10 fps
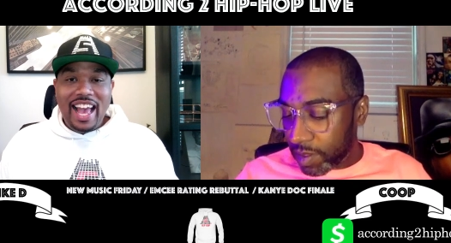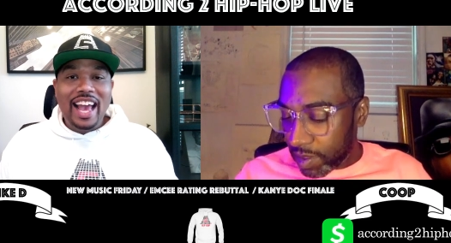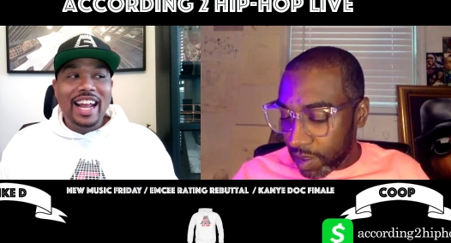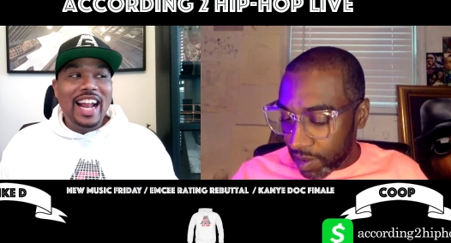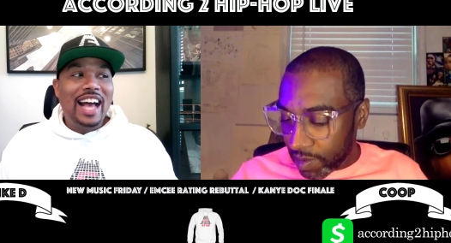
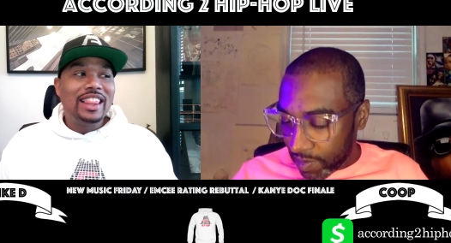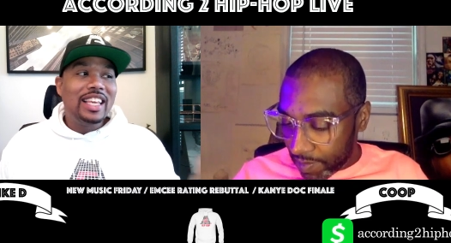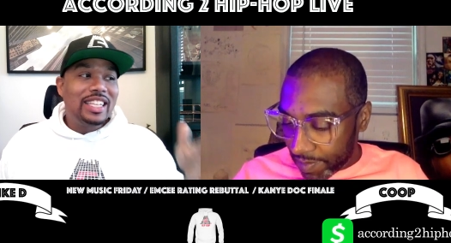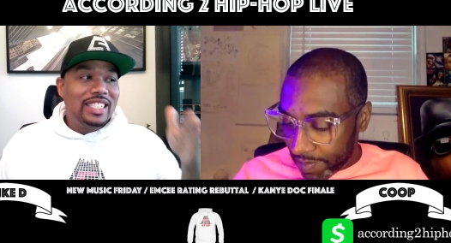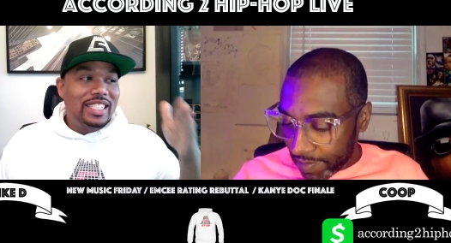Speaker 1: And I
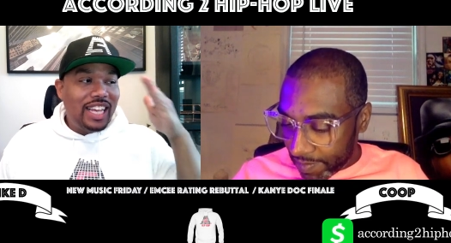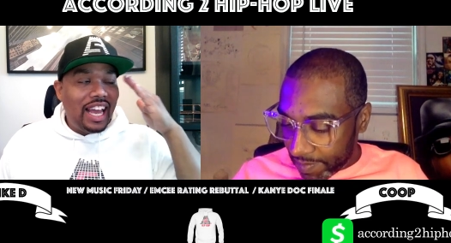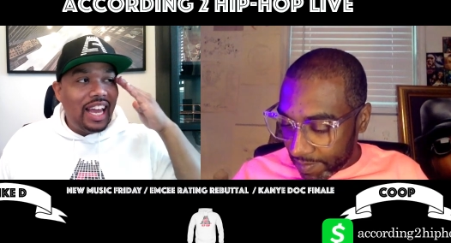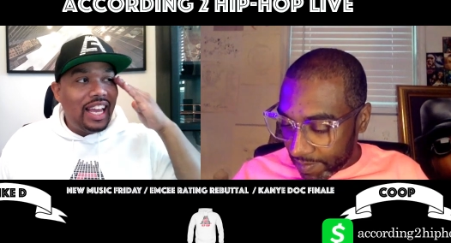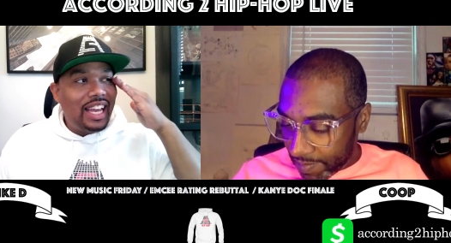think
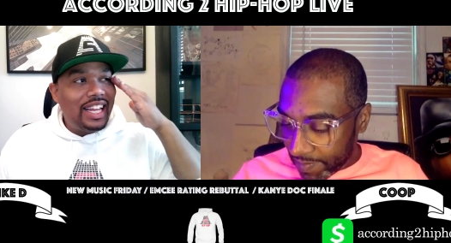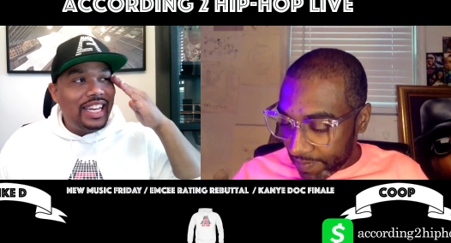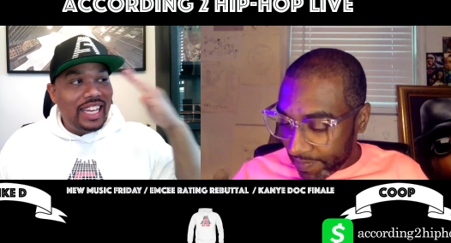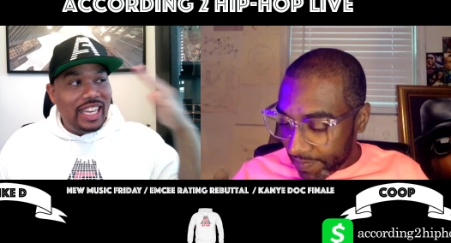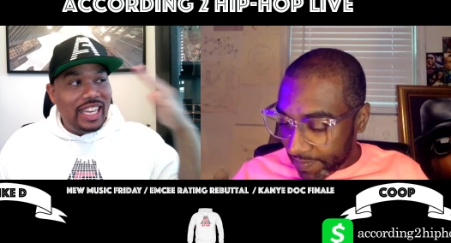Jay
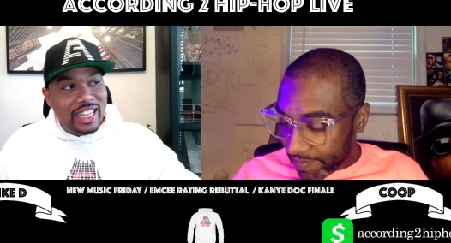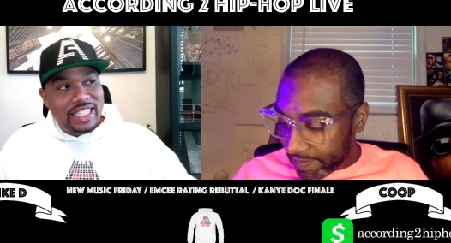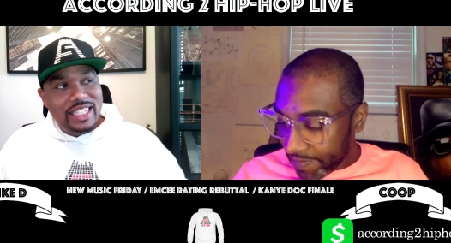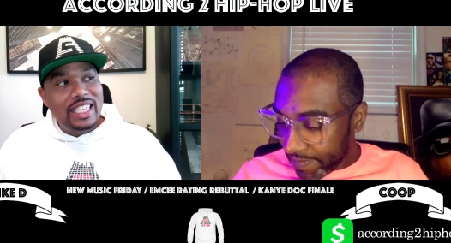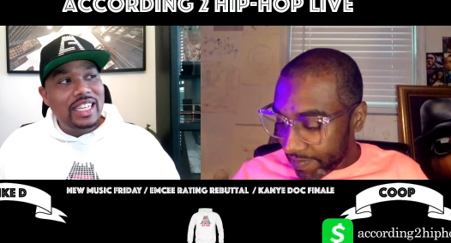
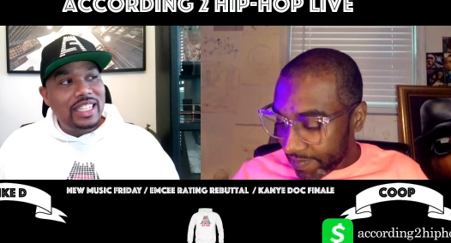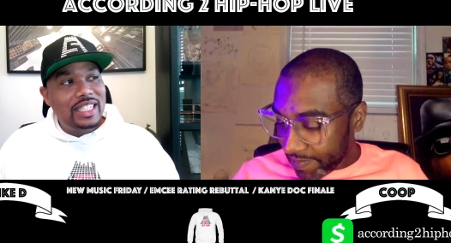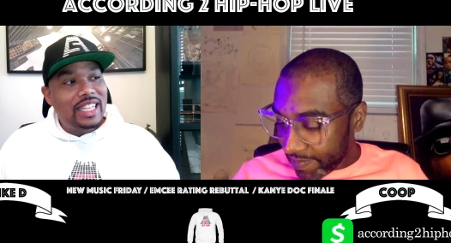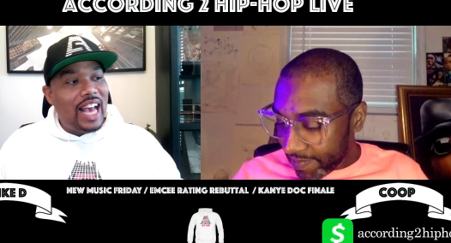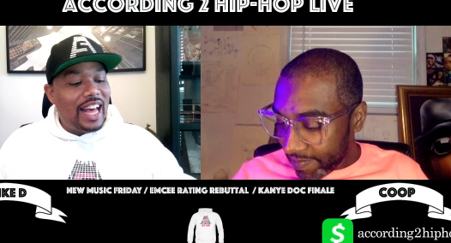needs
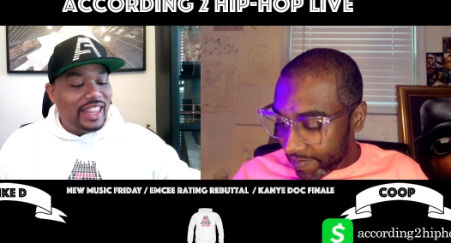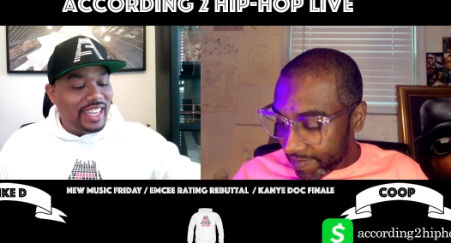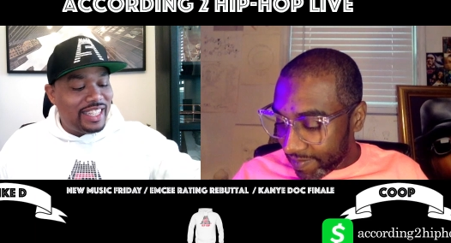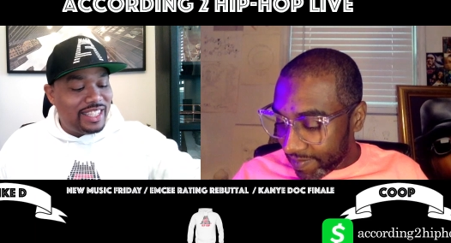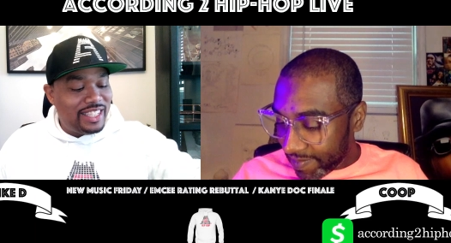this I
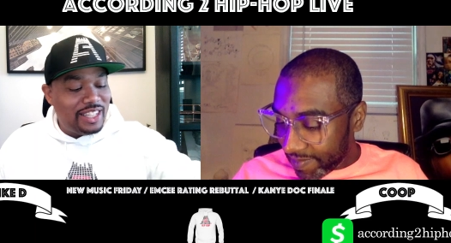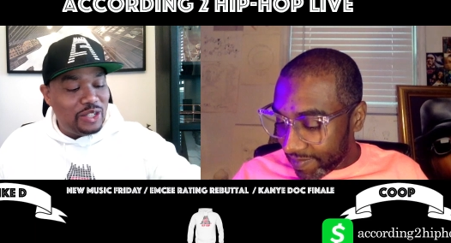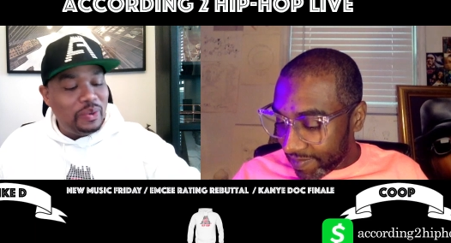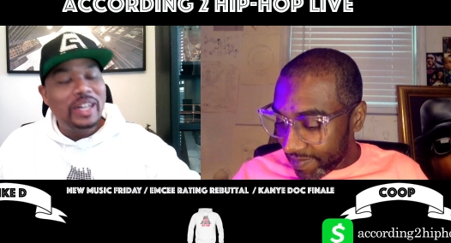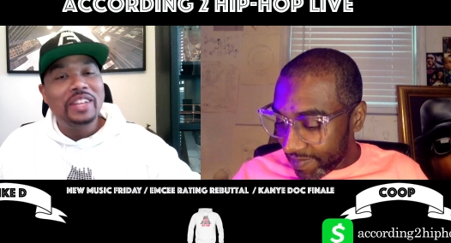think it's the
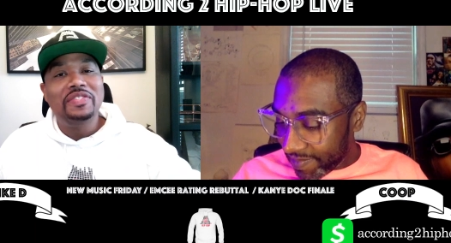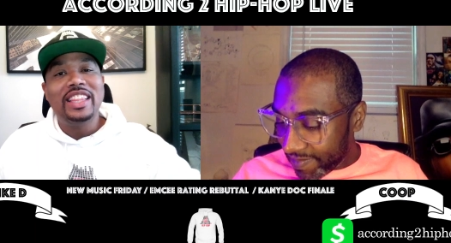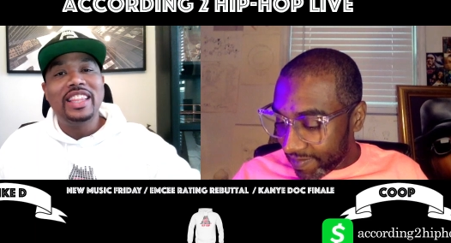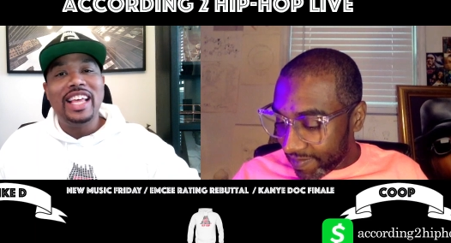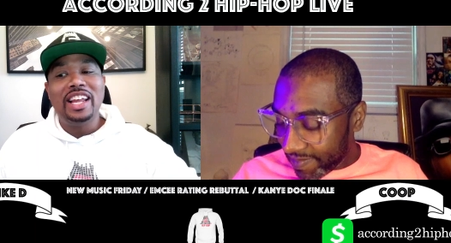
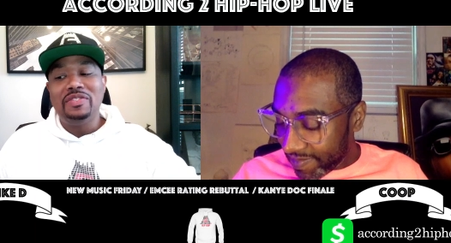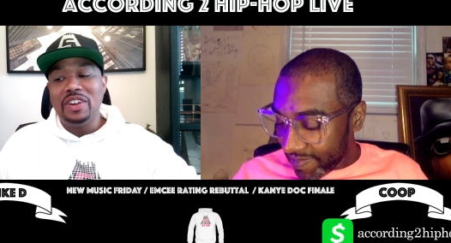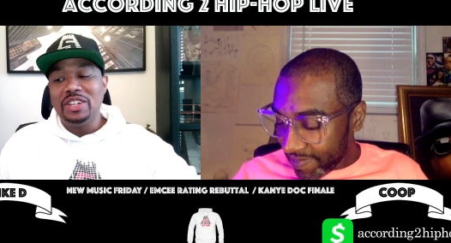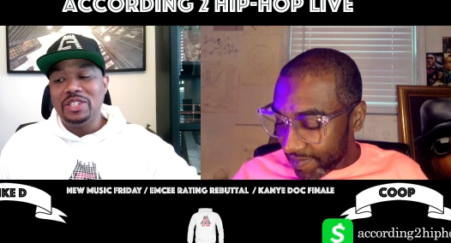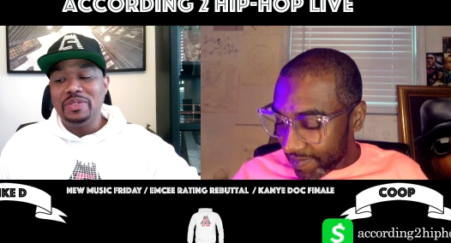25th
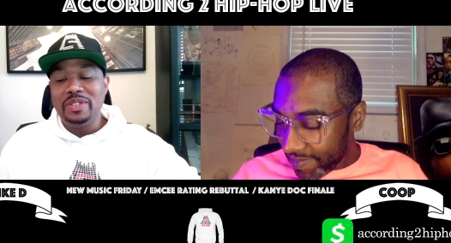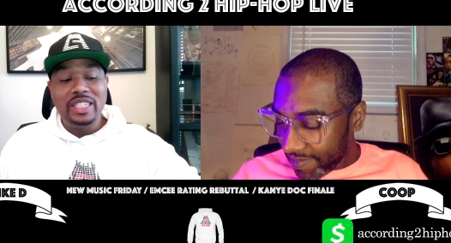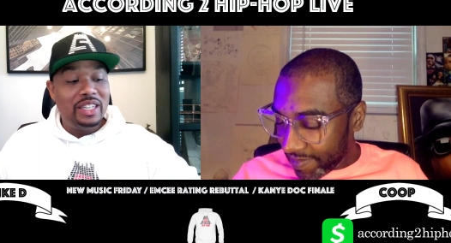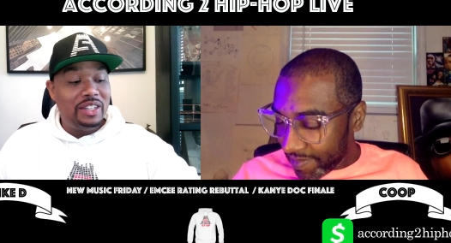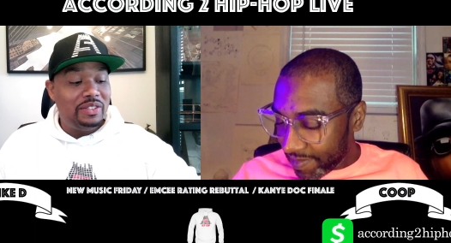
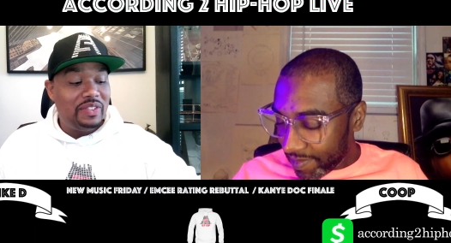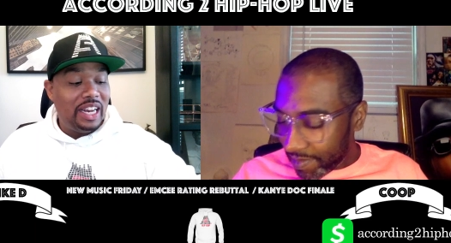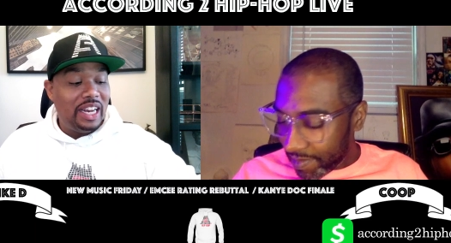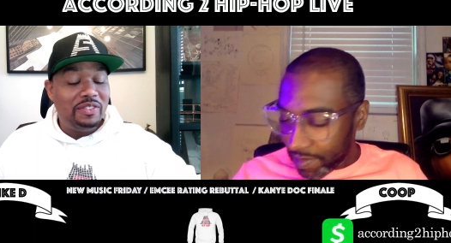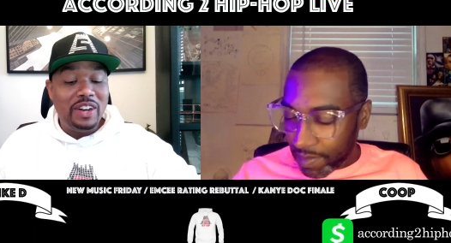anniversary of
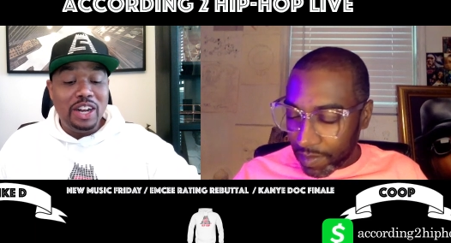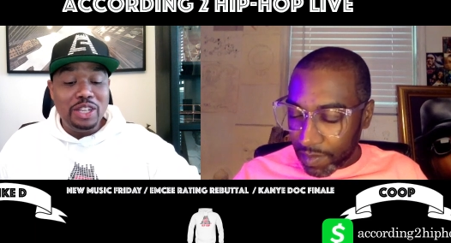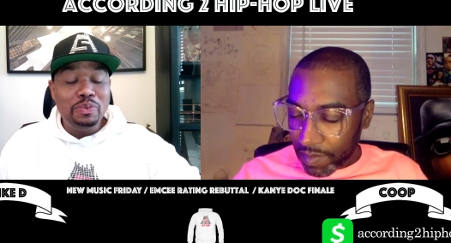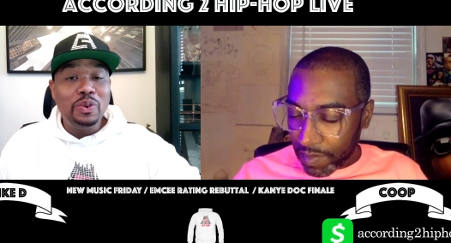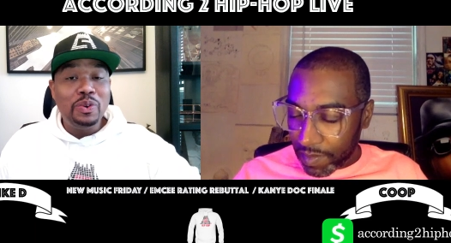uh,
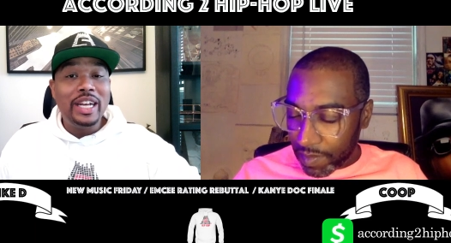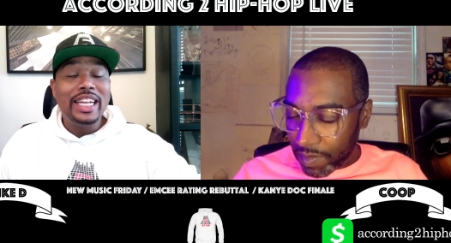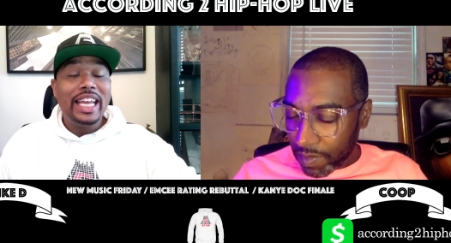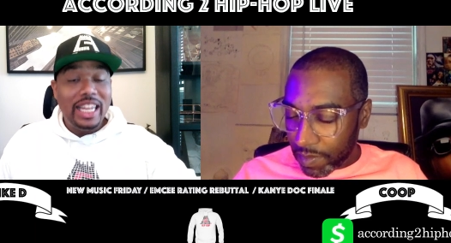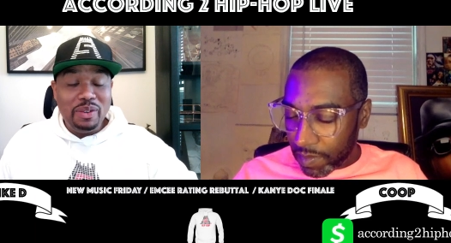Volume
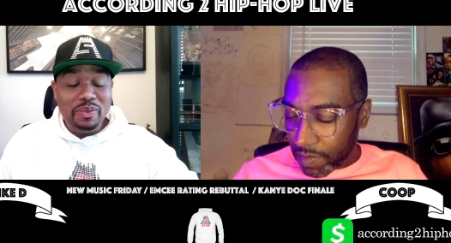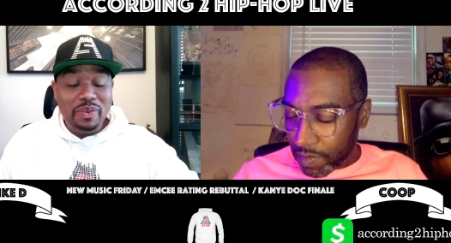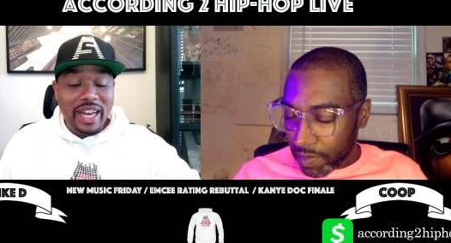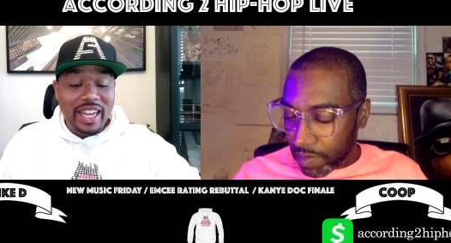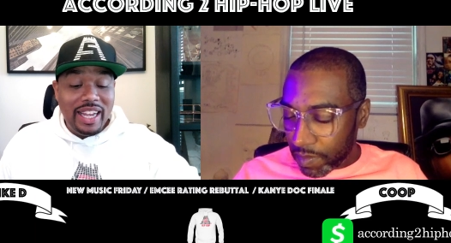1
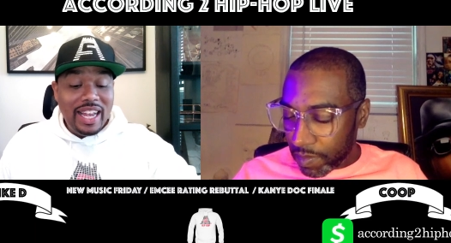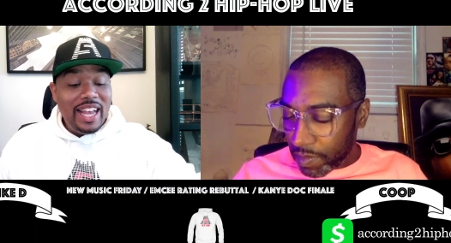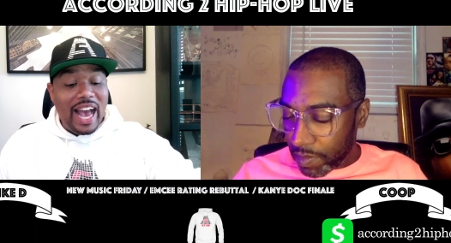anyway.